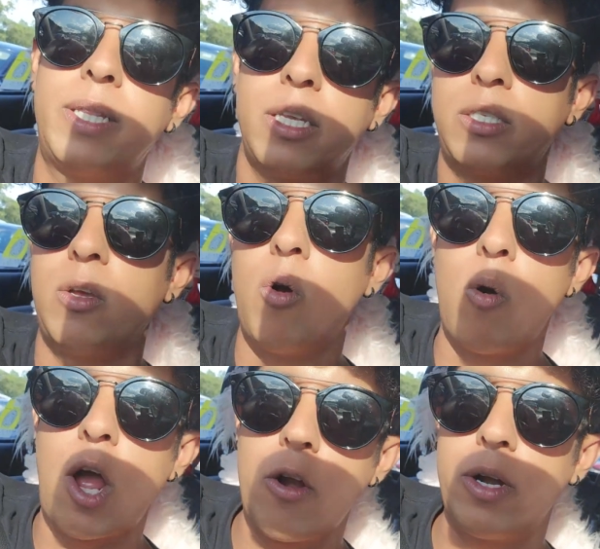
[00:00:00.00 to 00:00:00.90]
They say,
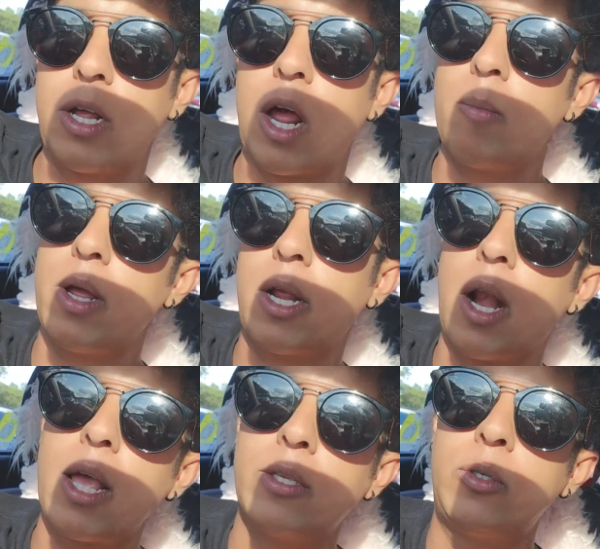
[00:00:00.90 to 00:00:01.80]
oh, I already got my
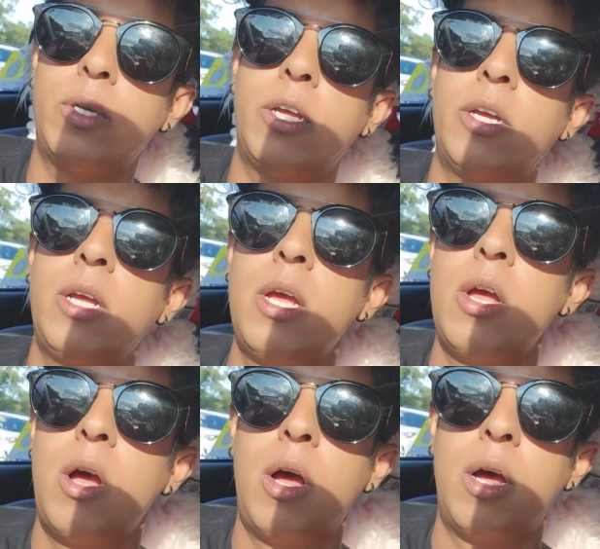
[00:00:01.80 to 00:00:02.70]
clients today
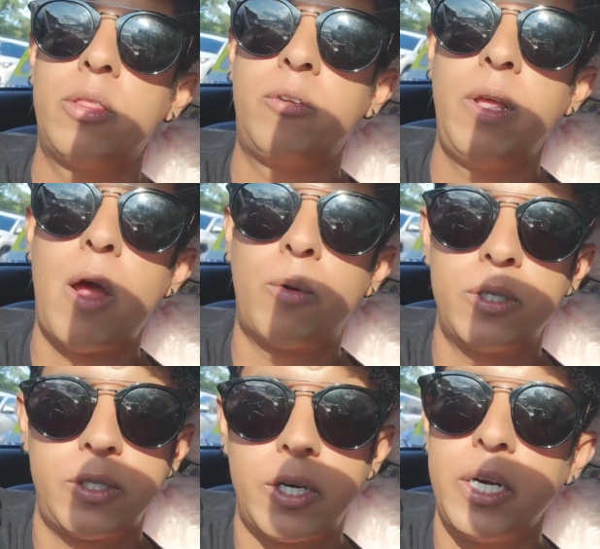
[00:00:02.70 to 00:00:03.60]
3
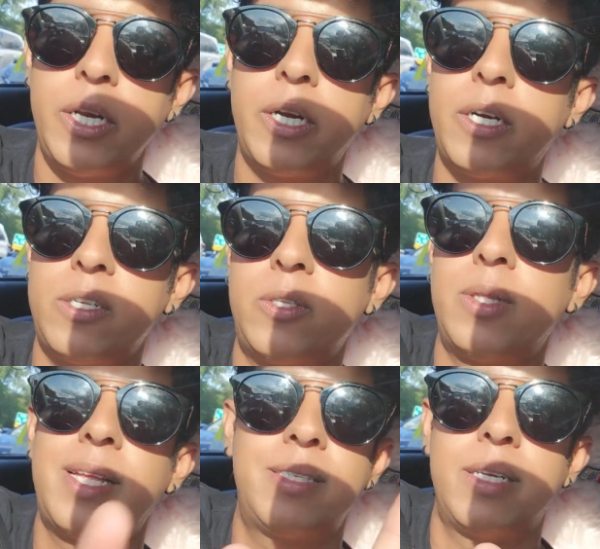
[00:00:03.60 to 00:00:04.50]
hours earlier, so
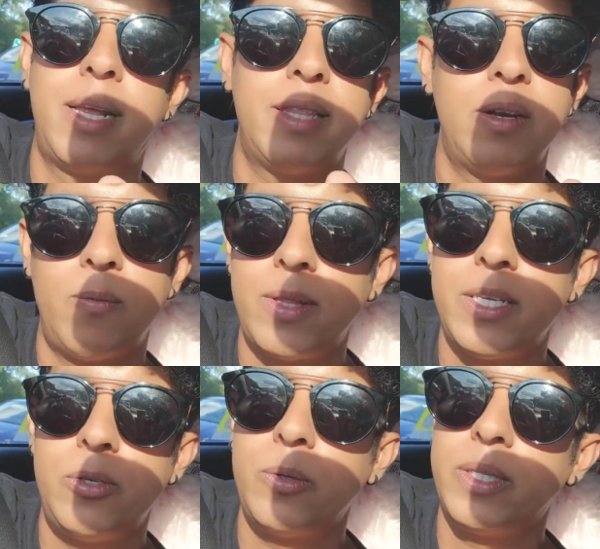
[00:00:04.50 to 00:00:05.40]
that's it. And then what
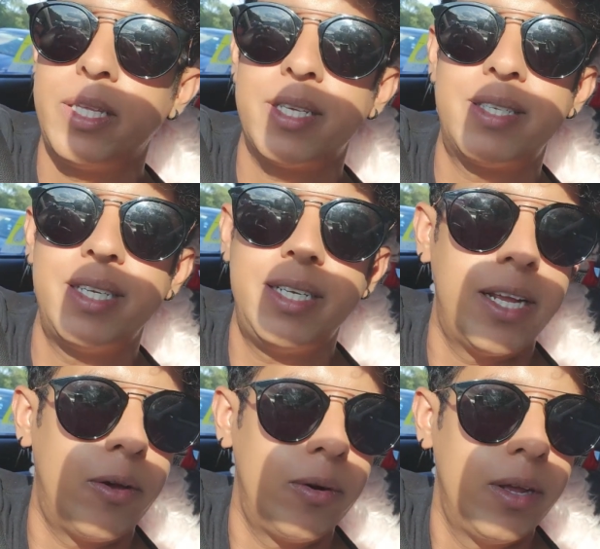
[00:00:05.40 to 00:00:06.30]
they do is they just sit
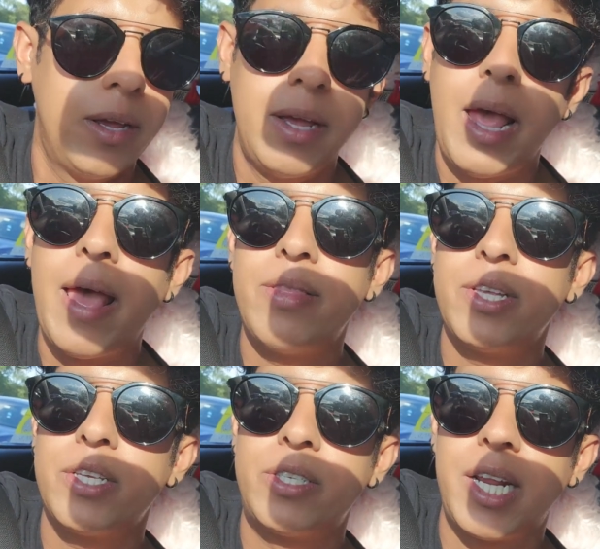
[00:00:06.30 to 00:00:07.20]
down and
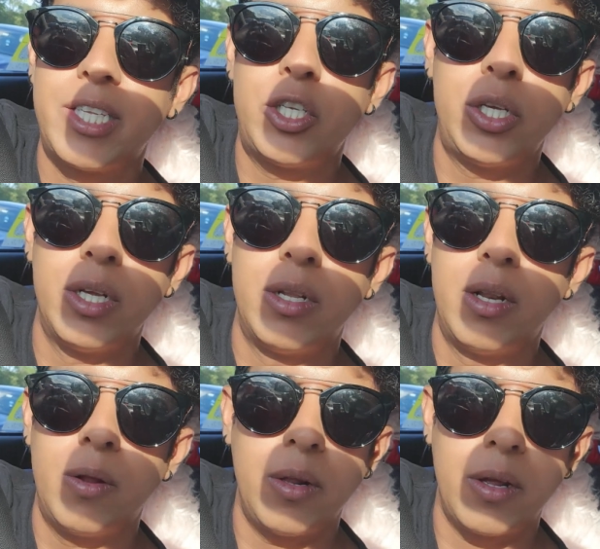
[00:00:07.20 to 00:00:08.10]
they just like chill.
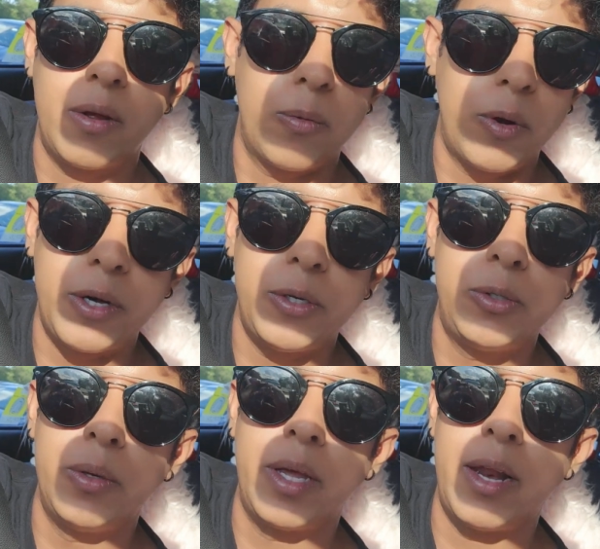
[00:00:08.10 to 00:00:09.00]
What are you
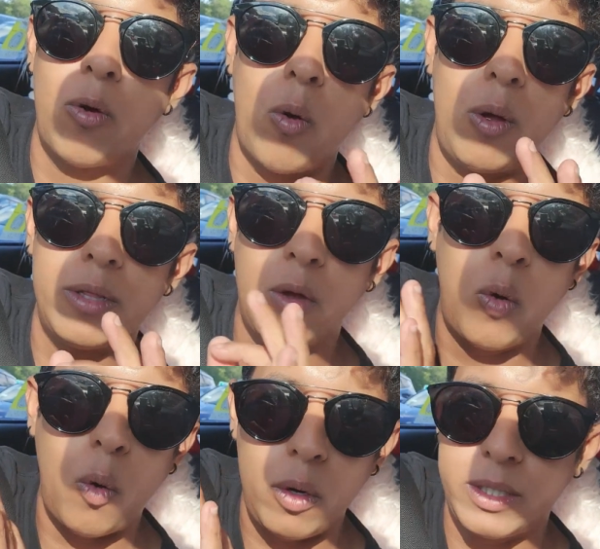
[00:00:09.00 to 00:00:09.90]
doing? And the
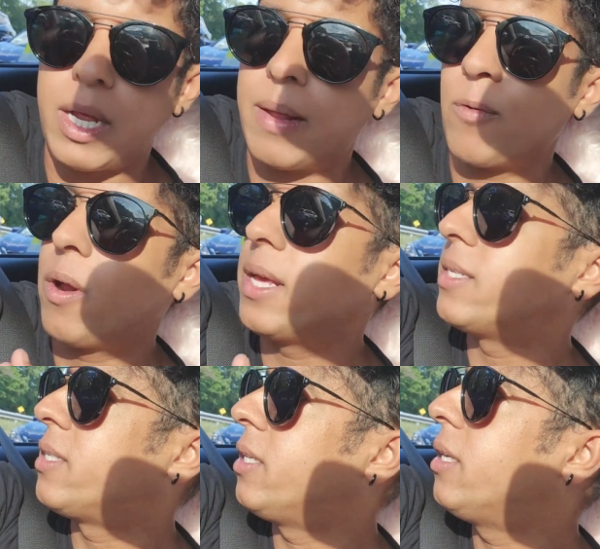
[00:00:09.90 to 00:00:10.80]
whole time, all I
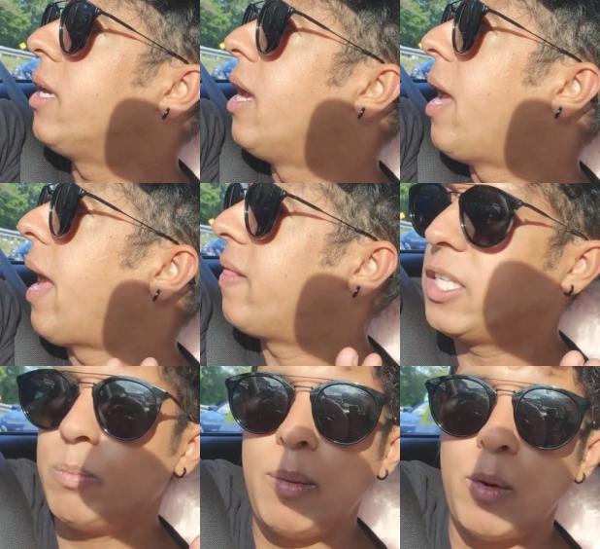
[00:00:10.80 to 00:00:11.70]
see, and
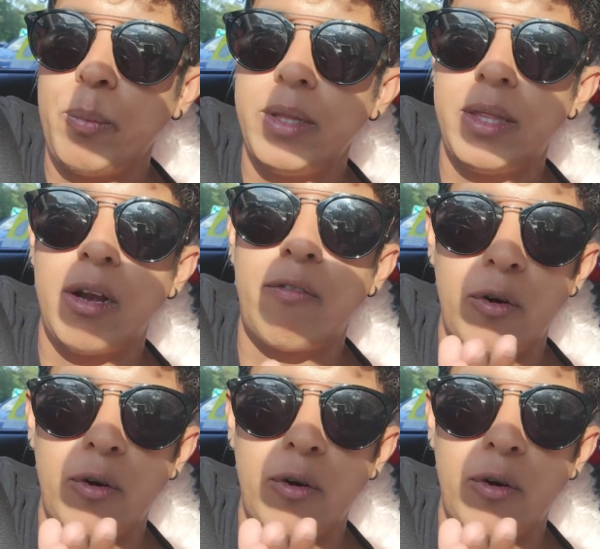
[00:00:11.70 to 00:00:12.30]
these people have been there